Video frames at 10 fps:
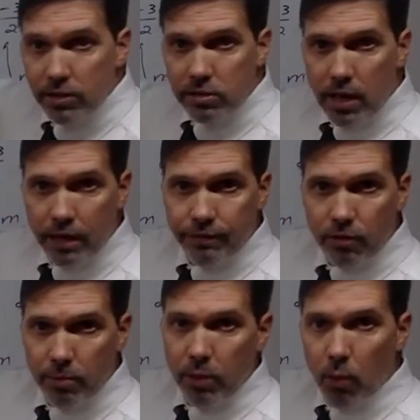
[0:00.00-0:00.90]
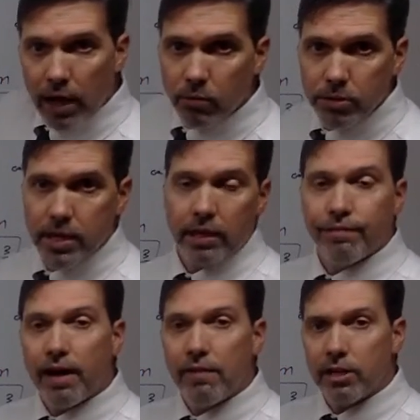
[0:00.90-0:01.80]
this line for me, y equals
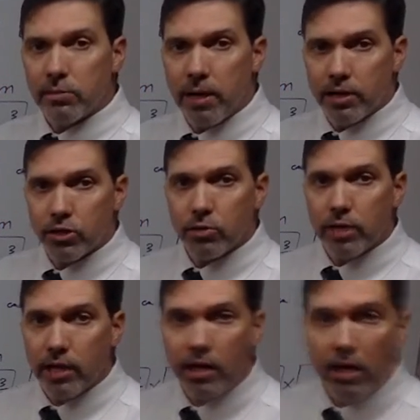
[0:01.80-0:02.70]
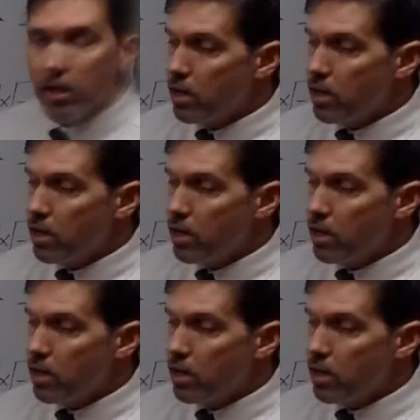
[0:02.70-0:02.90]
negative 5x minus 3,